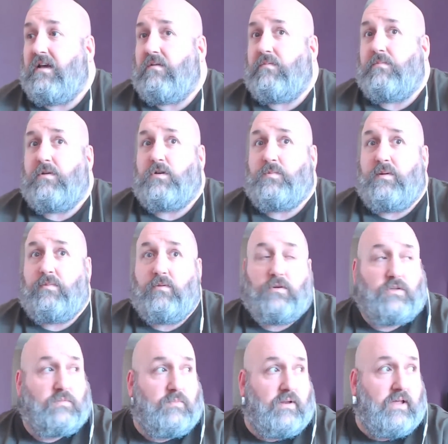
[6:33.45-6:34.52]
Most people
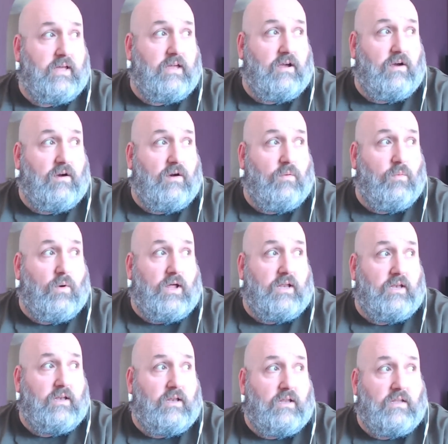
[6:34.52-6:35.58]
just play a
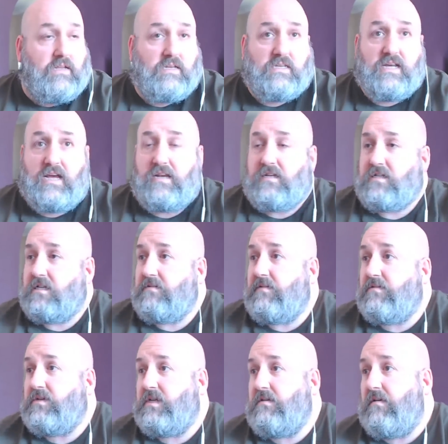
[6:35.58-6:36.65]

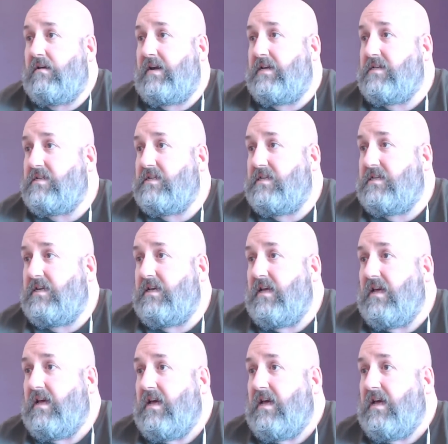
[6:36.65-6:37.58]
1-10-0-0 against City,